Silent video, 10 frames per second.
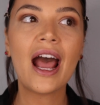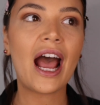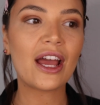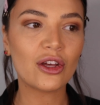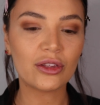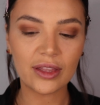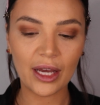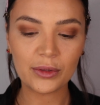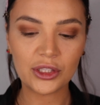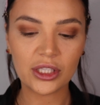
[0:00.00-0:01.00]
I thought that
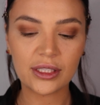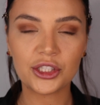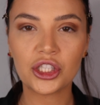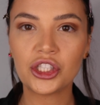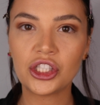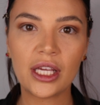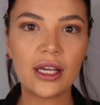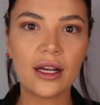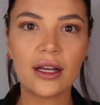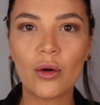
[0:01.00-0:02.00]
that was just such a
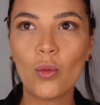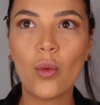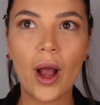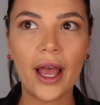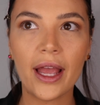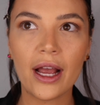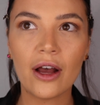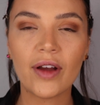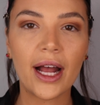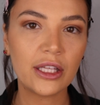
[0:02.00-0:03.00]
chic way
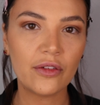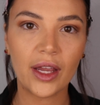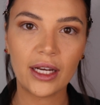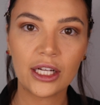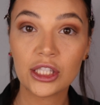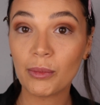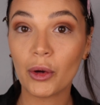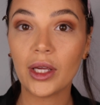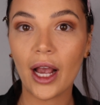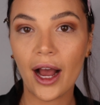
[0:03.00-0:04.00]
of elevating a
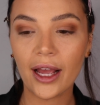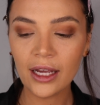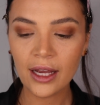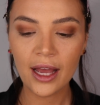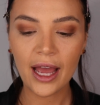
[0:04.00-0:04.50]
smoky eye.